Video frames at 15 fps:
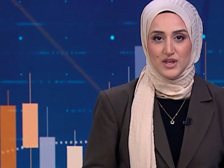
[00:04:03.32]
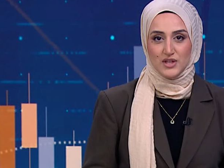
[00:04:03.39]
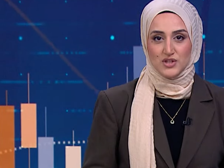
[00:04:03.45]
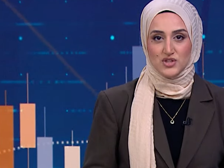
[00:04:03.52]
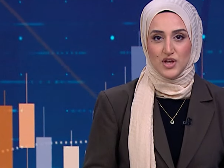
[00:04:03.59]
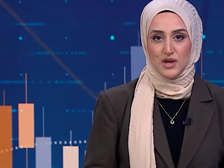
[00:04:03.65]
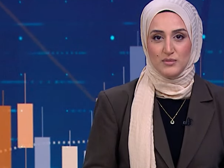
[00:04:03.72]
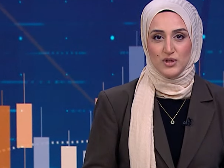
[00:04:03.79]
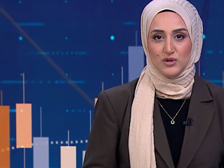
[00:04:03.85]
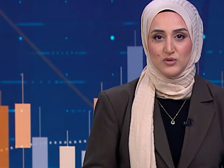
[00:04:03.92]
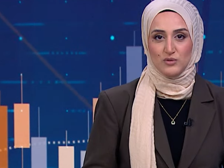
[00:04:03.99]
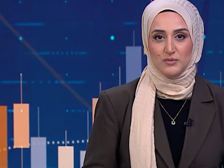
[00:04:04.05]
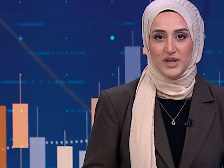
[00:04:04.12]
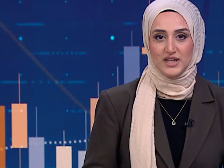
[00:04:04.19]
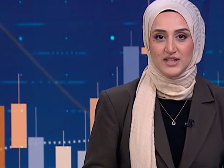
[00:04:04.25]
German
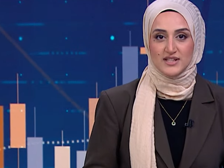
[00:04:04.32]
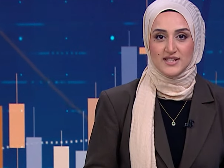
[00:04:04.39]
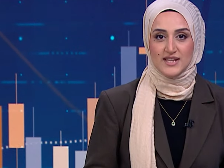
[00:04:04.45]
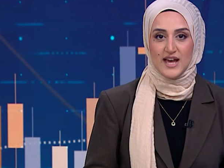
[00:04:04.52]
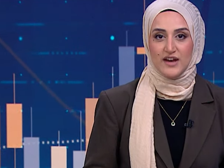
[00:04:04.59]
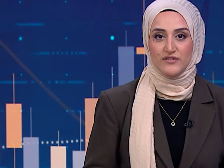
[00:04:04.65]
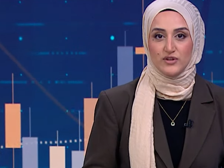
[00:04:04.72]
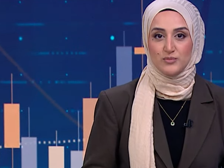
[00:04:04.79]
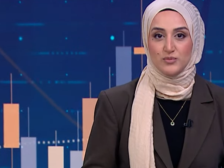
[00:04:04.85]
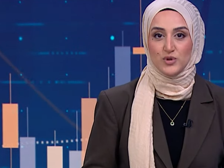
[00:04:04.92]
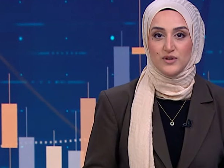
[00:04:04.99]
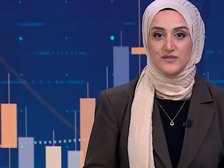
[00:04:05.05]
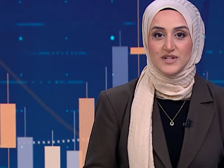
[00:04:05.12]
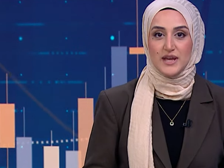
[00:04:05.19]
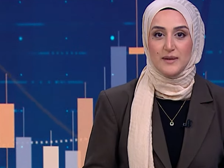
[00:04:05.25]
lawmakers have
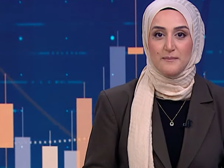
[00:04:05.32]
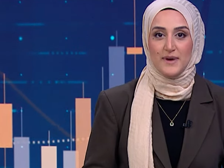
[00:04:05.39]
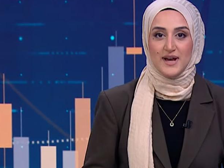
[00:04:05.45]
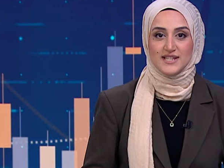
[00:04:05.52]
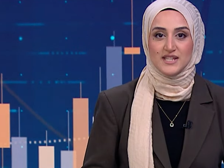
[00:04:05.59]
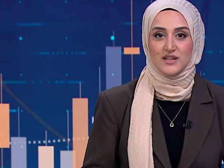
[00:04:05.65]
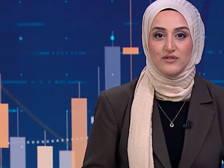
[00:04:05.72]
approved a massive